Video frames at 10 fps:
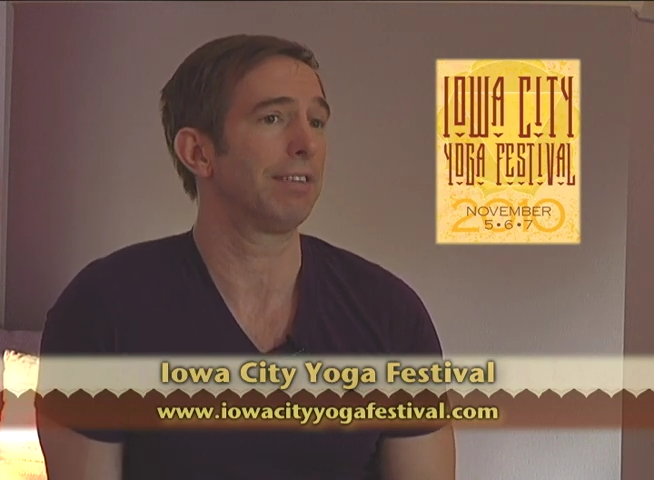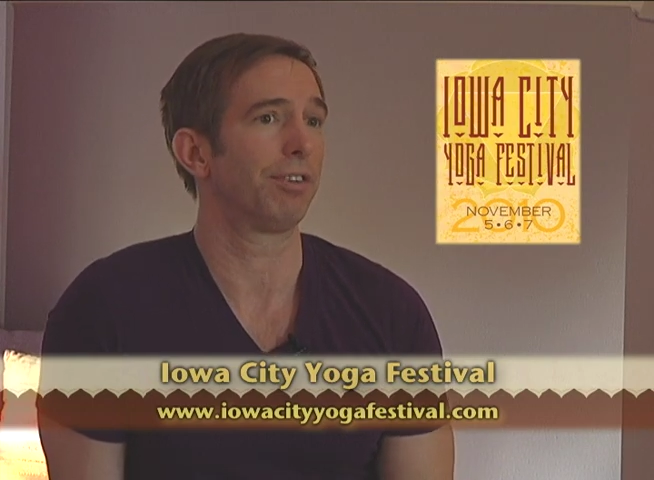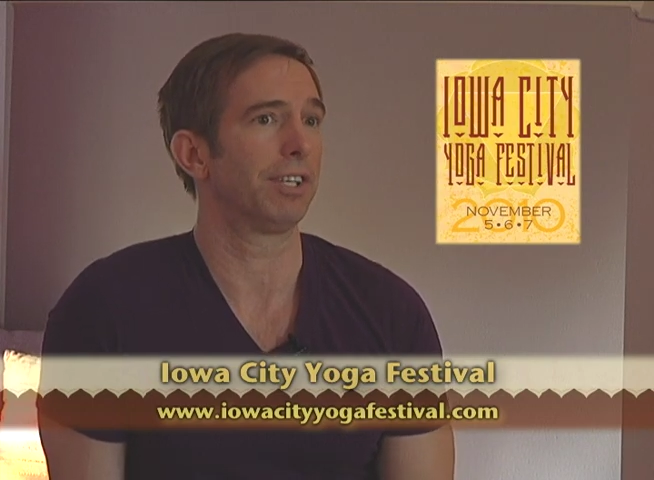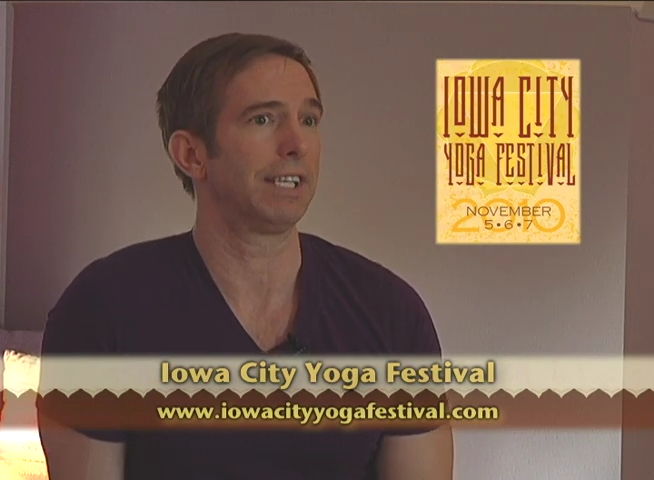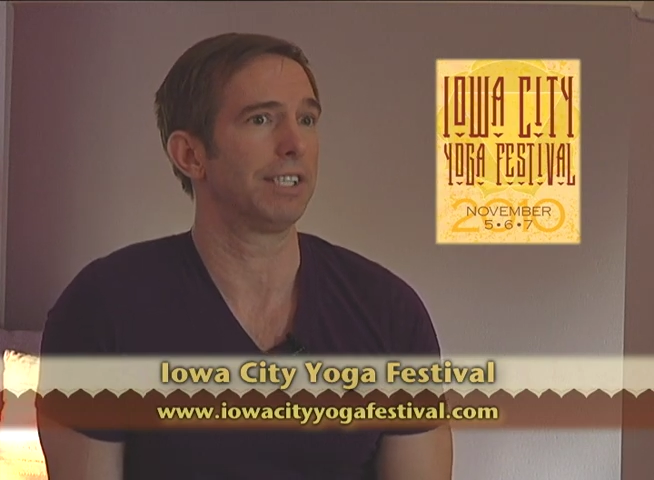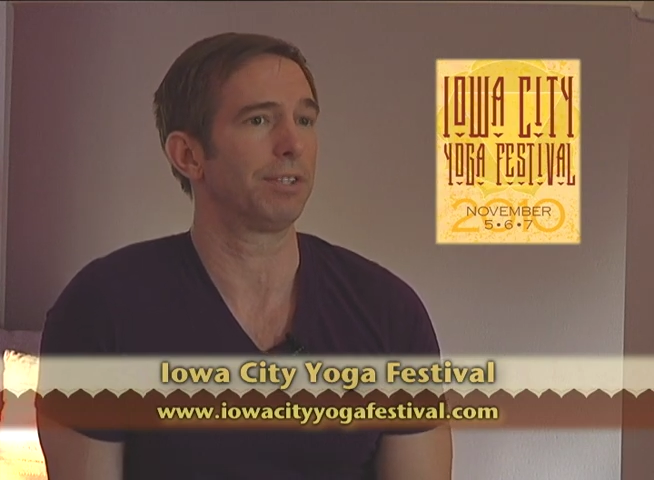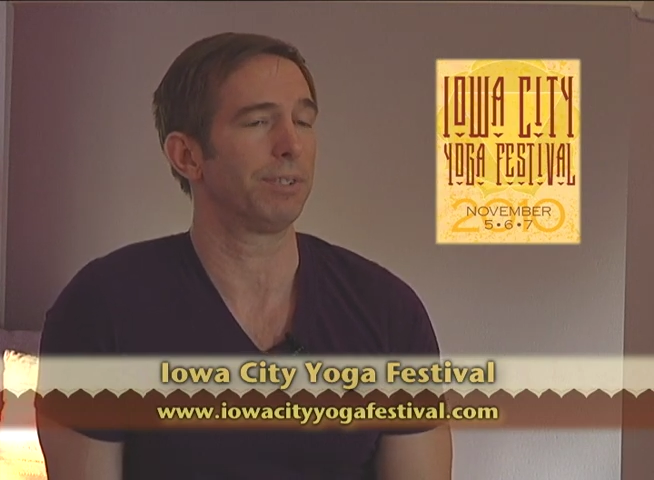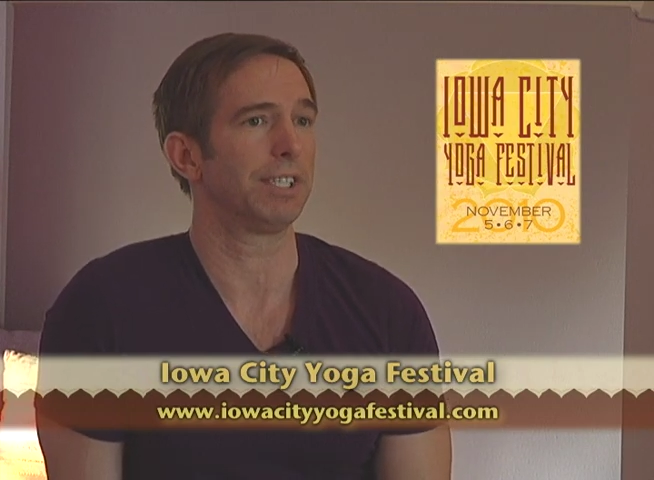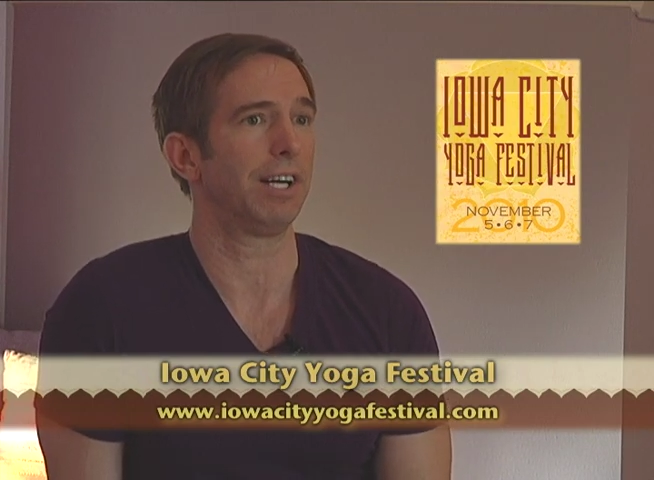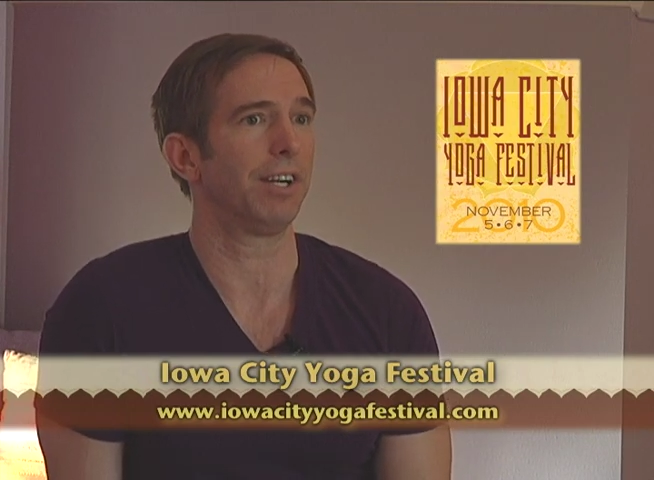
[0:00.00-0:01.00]
differently as a
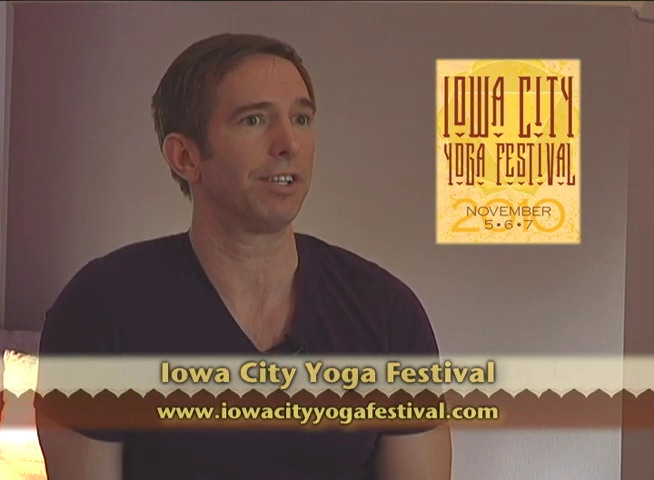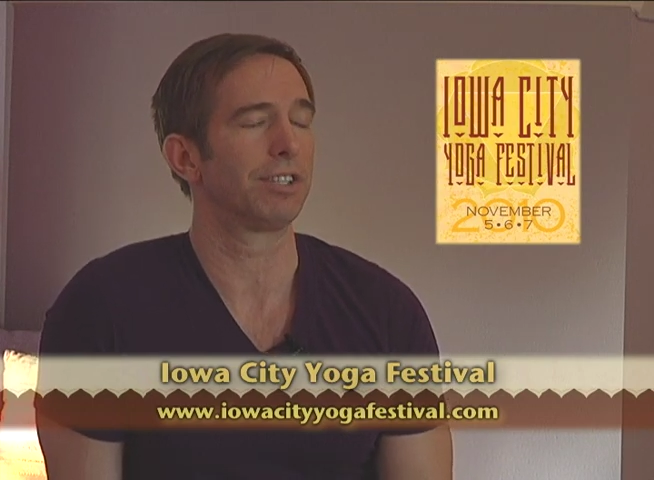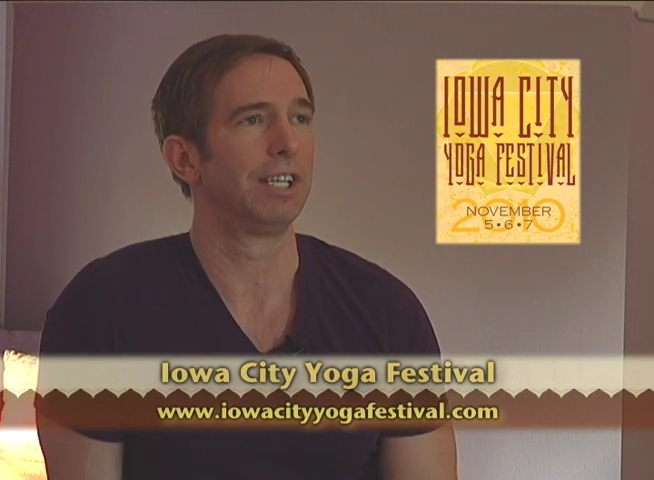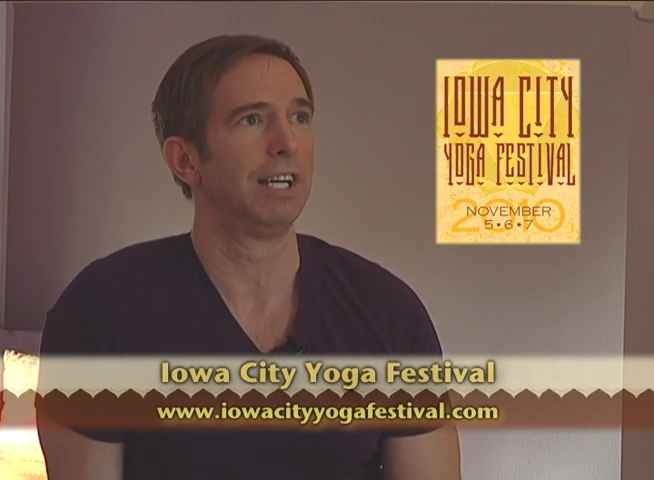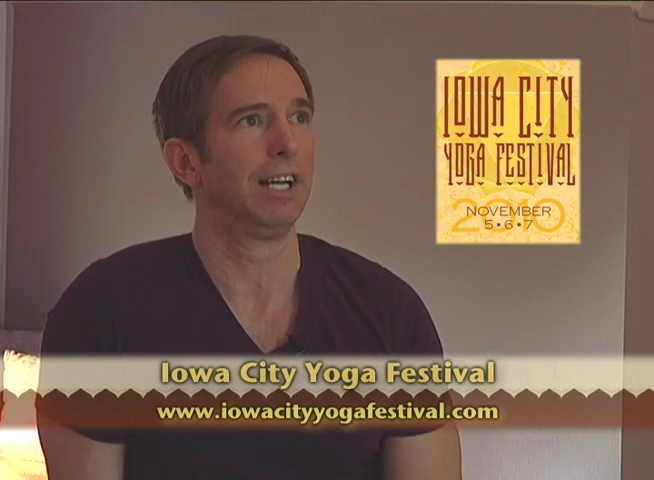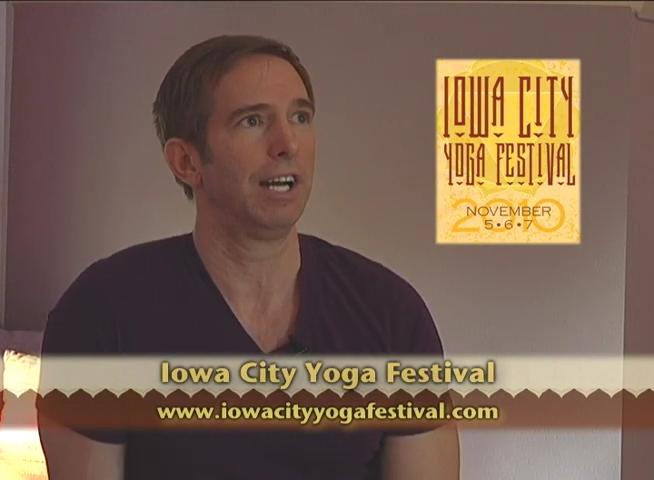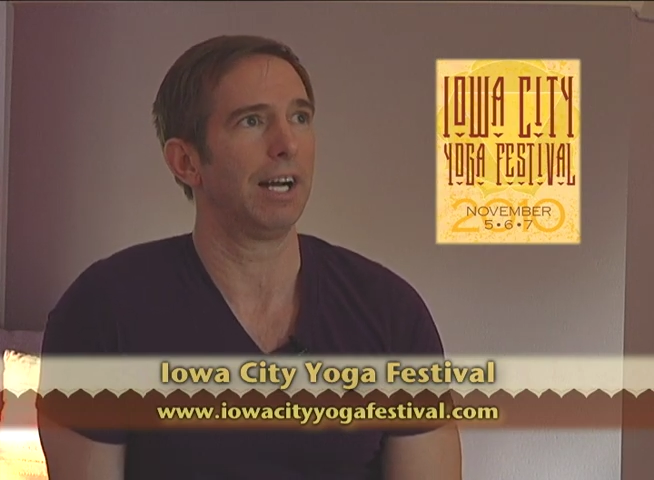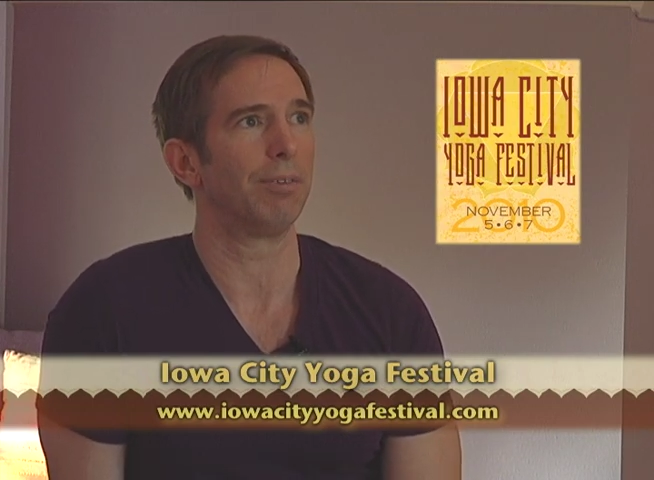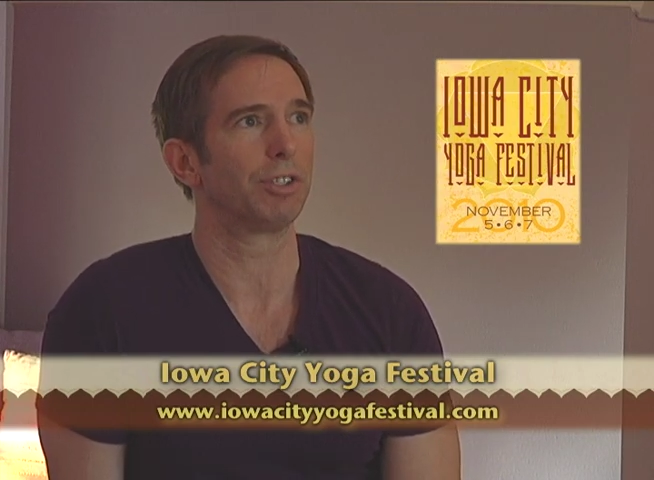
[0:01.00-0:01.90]
result. Um,